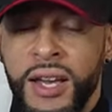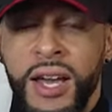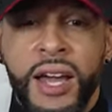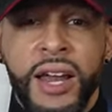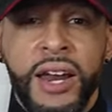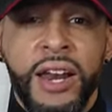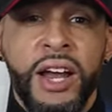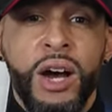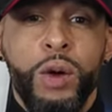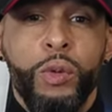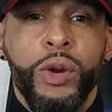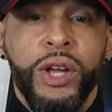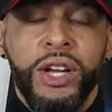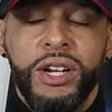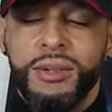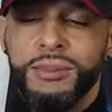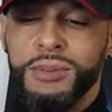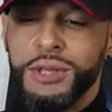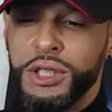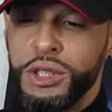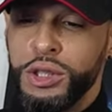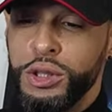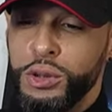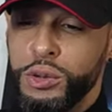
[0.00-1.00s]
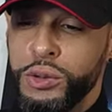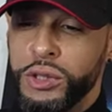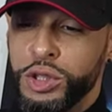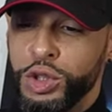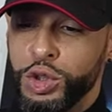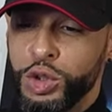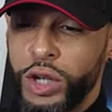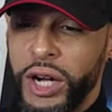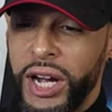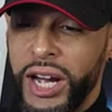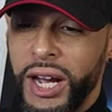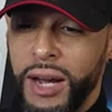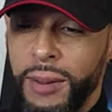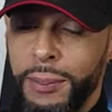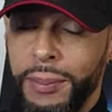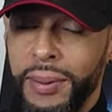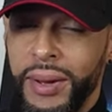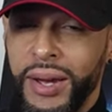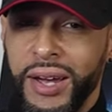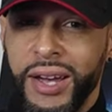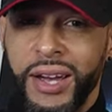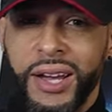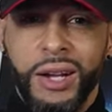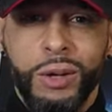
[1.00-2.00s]
Now, when it comes to the
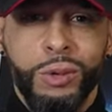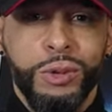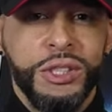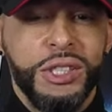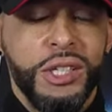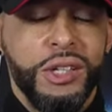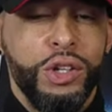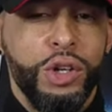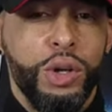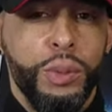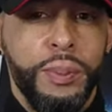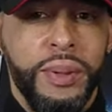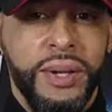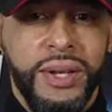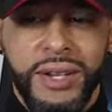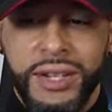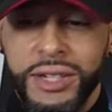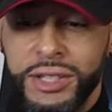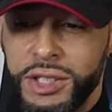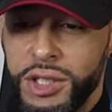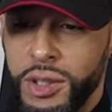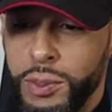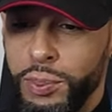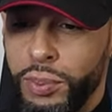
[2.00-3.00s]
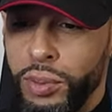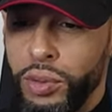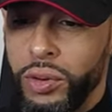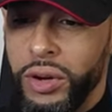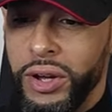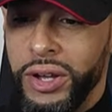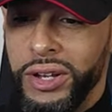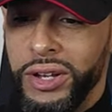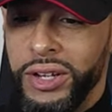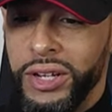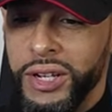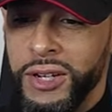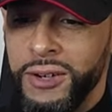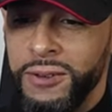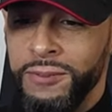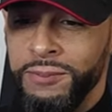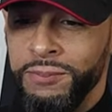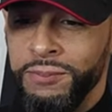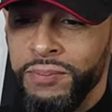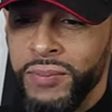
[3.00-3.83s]
trackpad, I was a little bit disappointed.